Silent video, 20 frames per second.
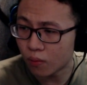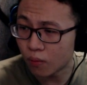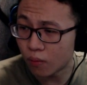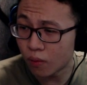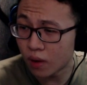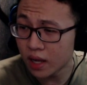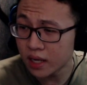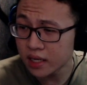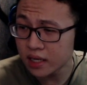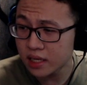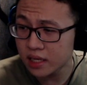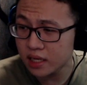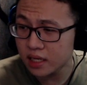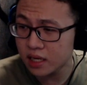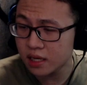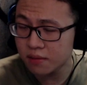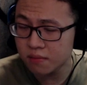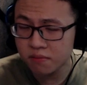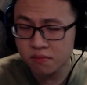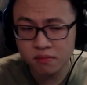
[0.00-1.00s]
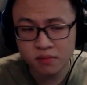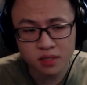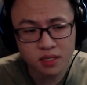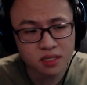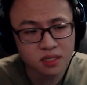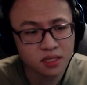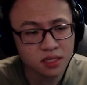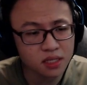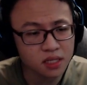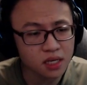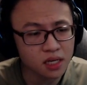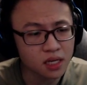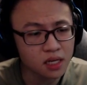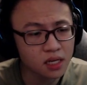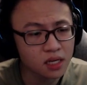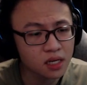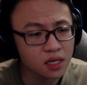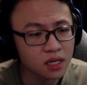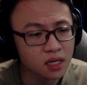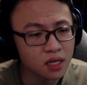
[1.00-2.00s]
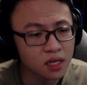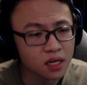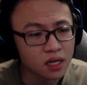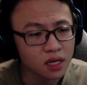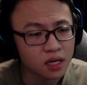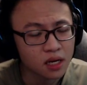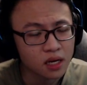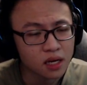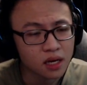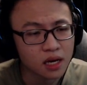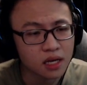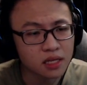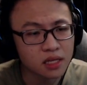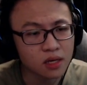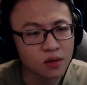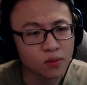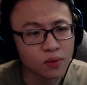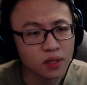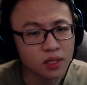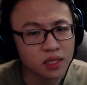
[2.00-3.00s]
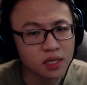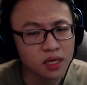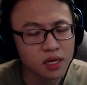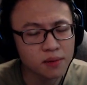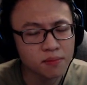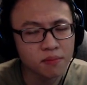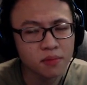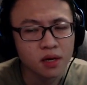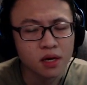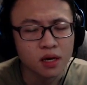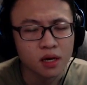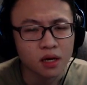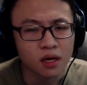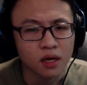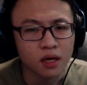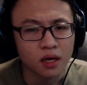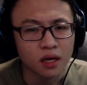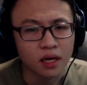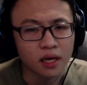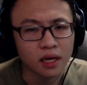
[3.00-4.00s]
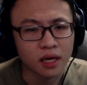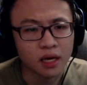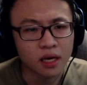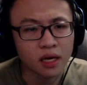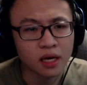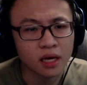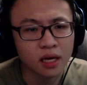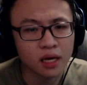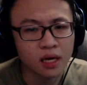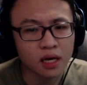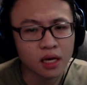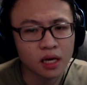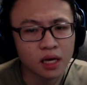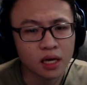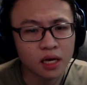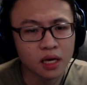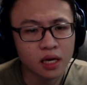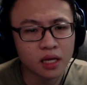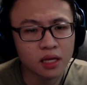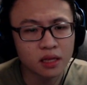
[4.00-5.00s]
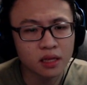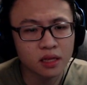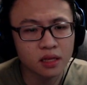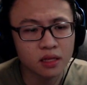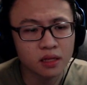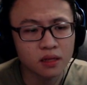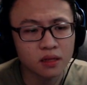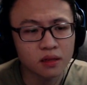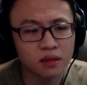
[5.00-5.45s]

1 AM yesterday. I think 1 AM. And